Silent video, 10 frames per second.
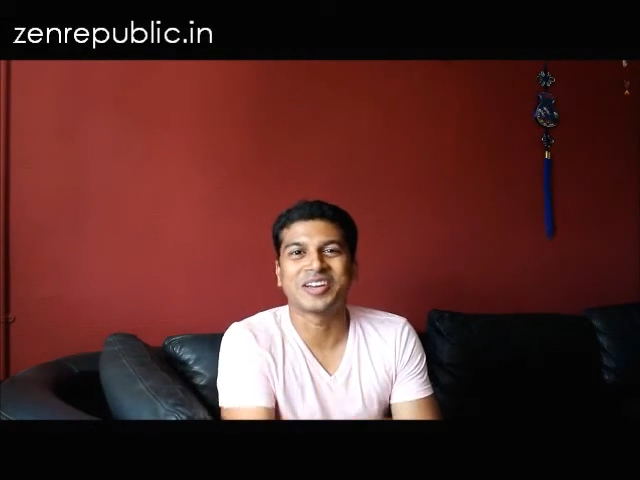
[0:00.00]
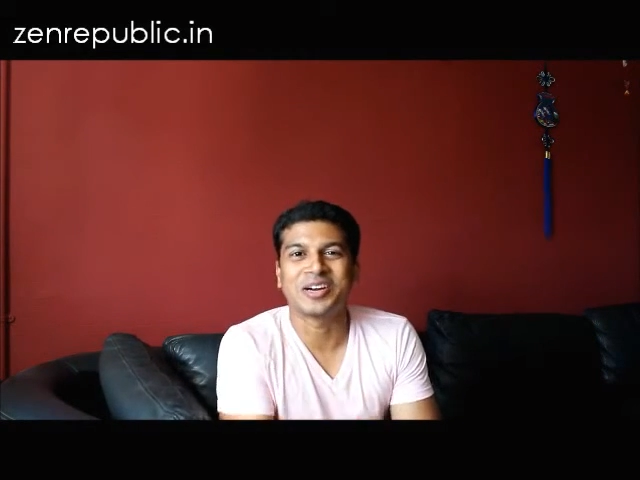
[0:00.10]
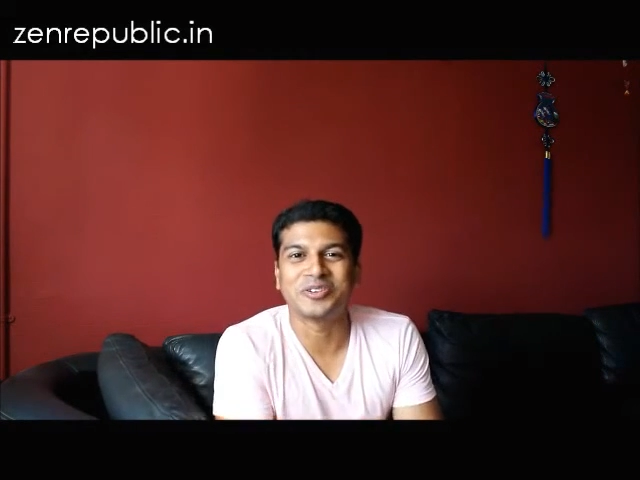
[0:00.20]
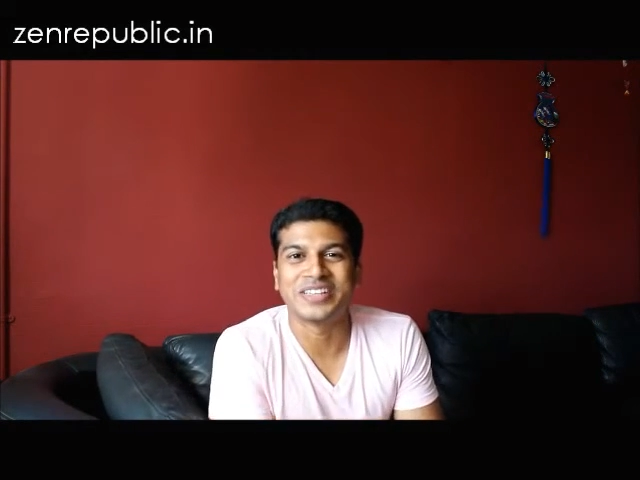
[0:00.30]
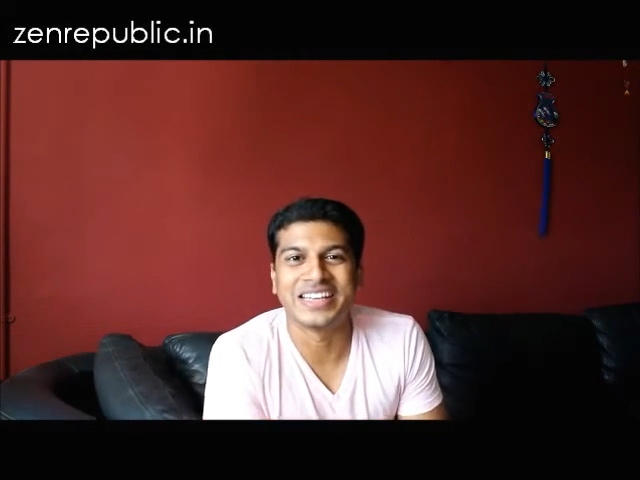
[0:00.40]

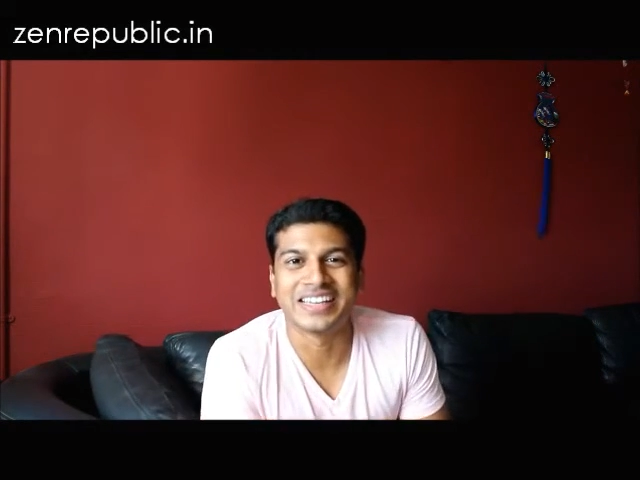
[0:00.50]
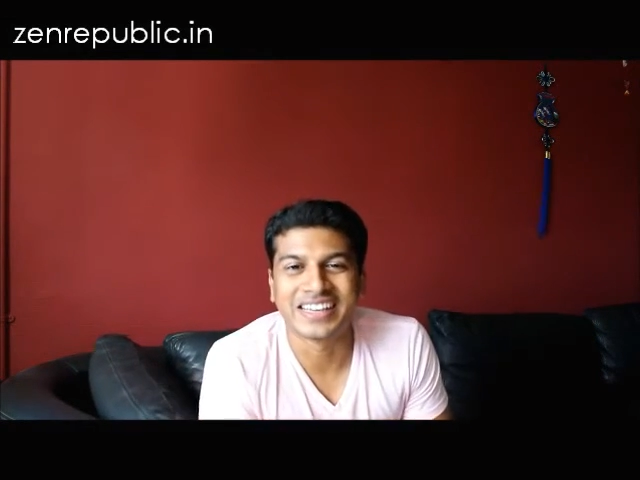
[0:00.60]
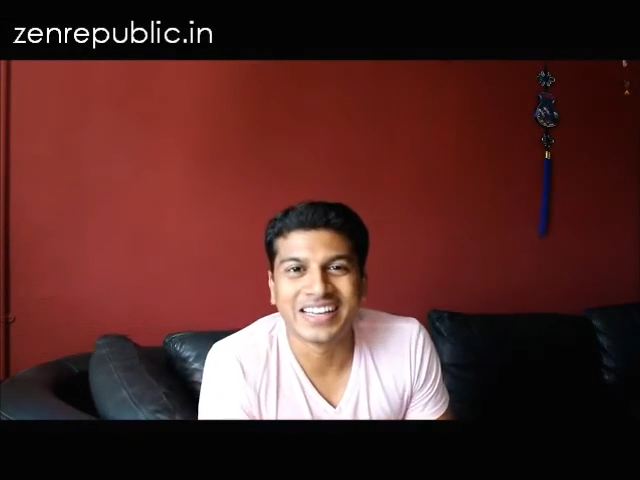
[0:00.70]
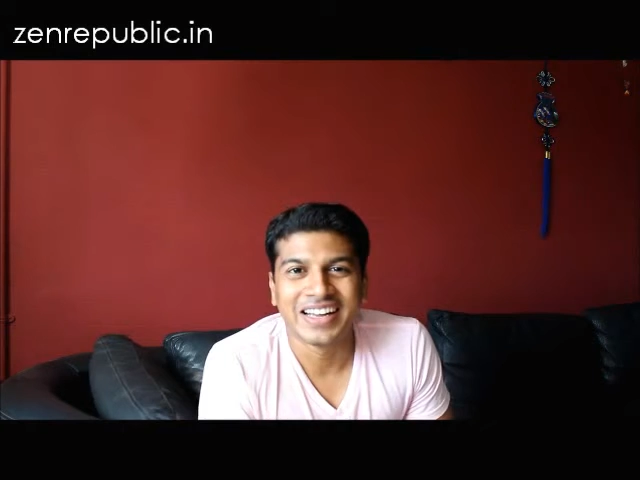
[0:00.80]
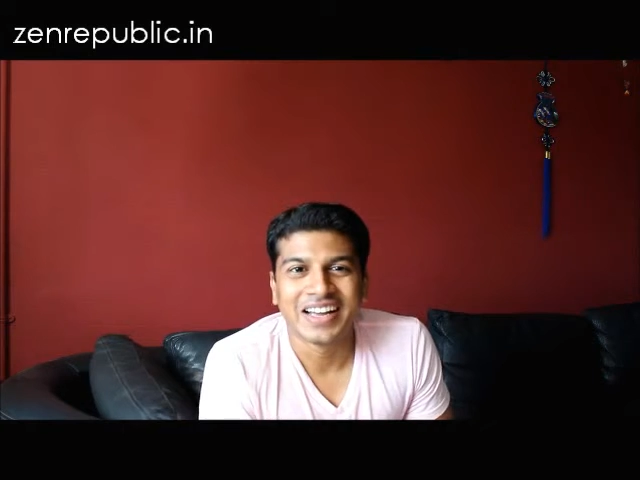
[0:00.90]
crowd there.
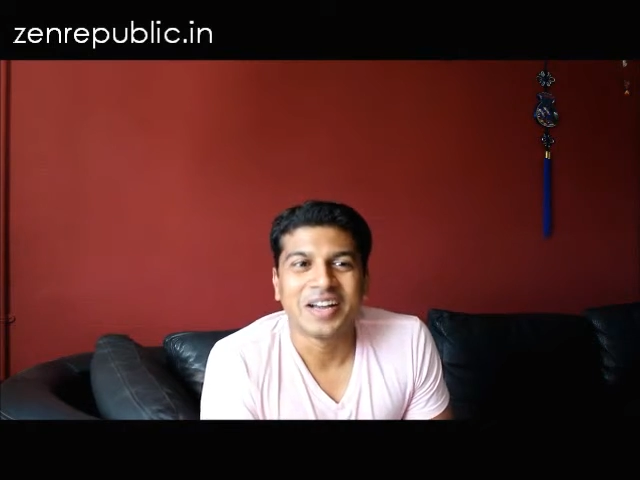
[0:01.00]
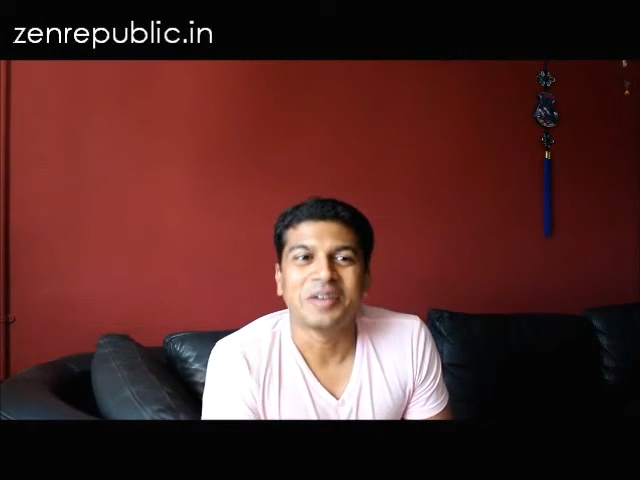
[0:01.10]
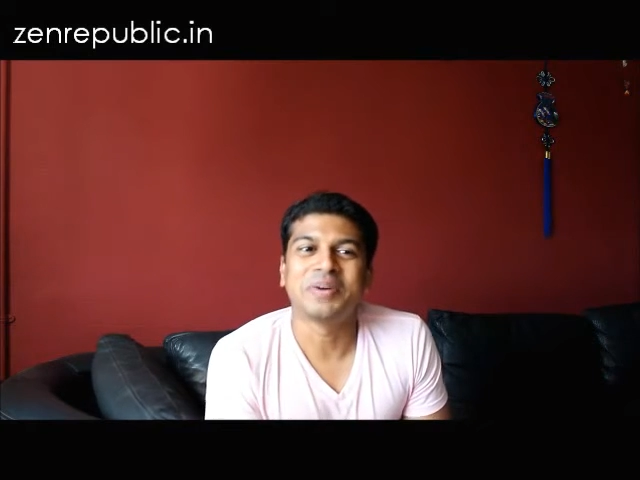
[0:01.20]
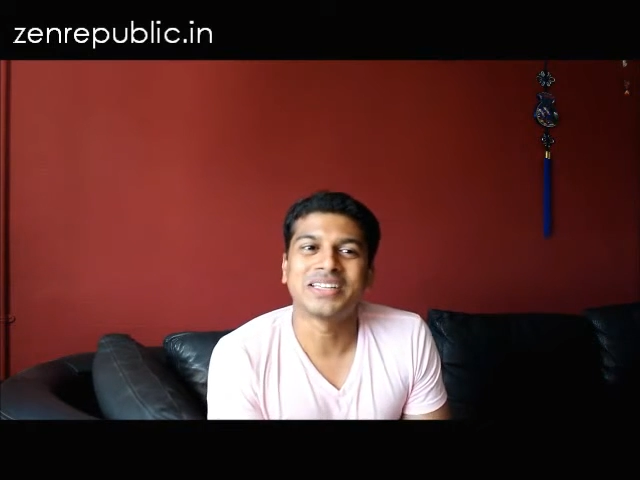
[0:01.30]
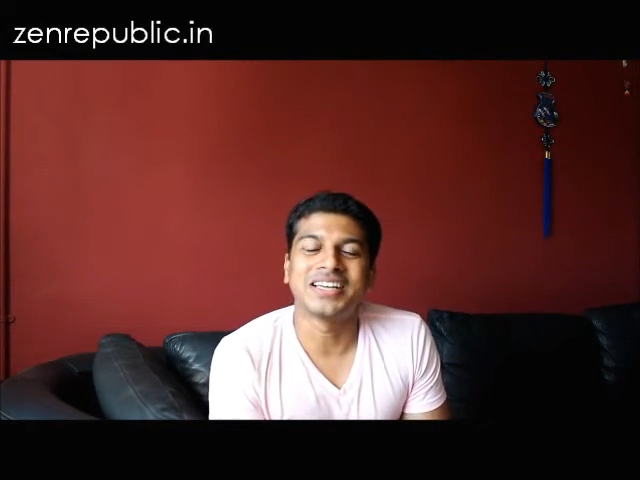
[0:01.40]

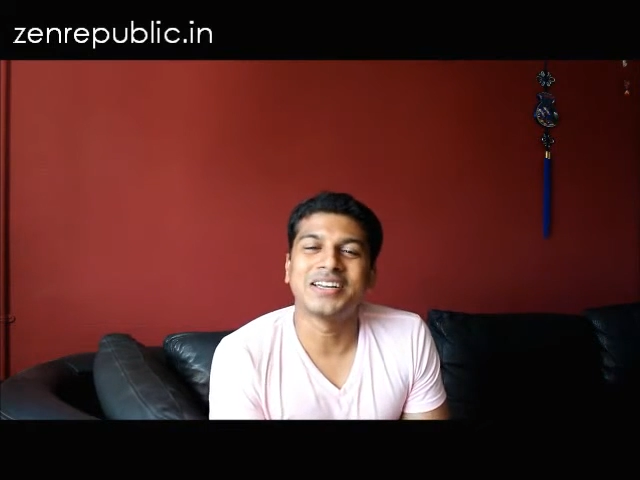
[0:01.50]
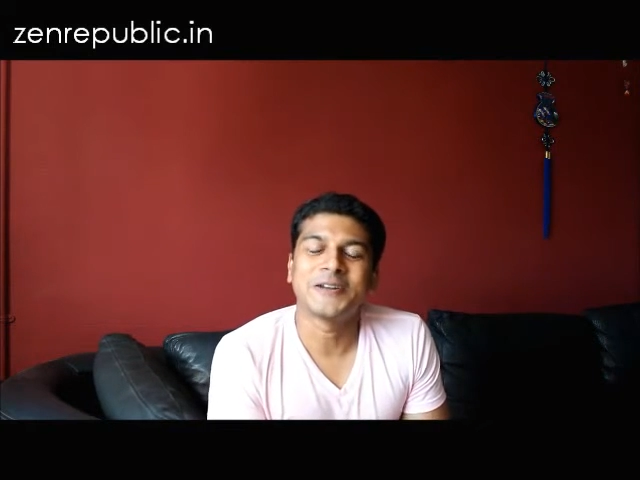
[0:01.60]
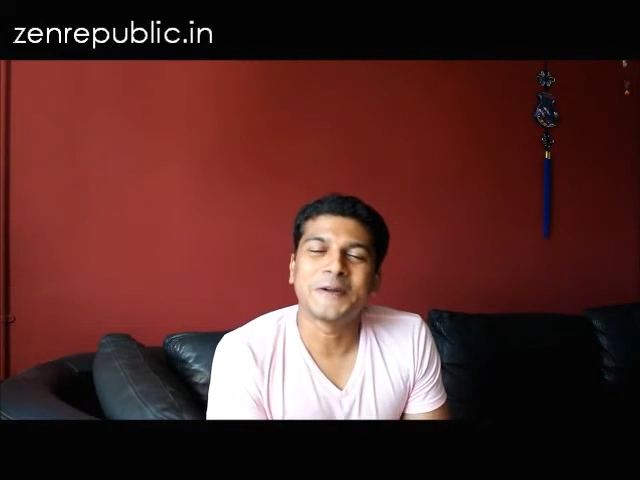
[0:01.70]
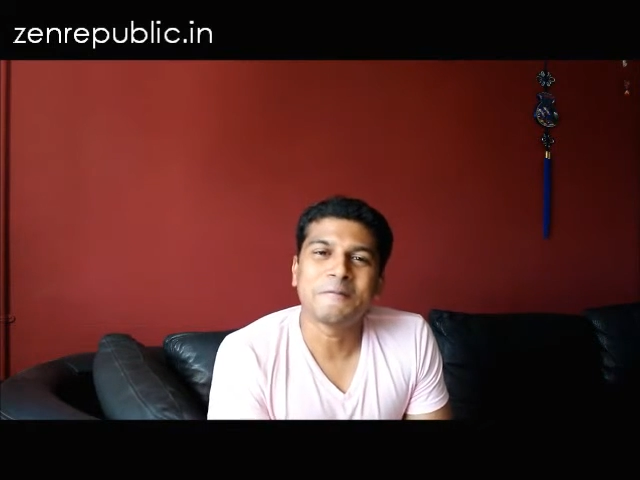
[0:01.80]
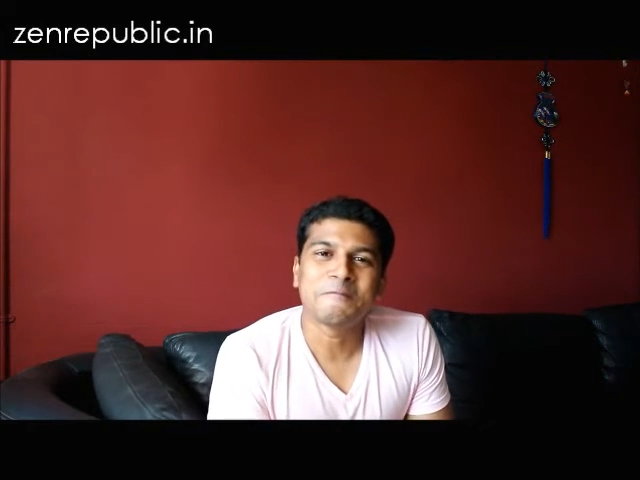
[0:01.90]
But
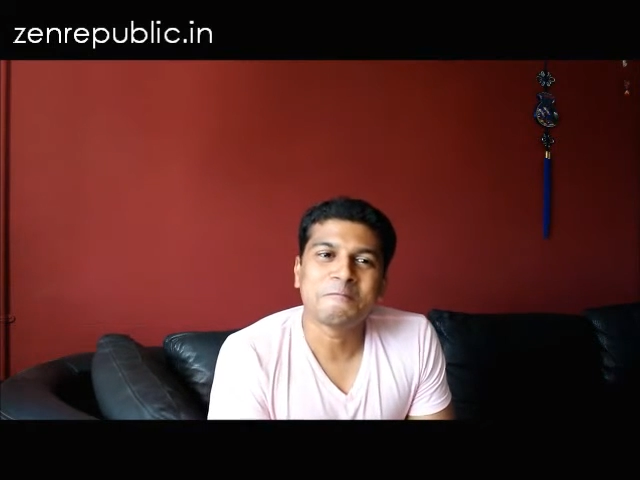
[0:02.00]
then,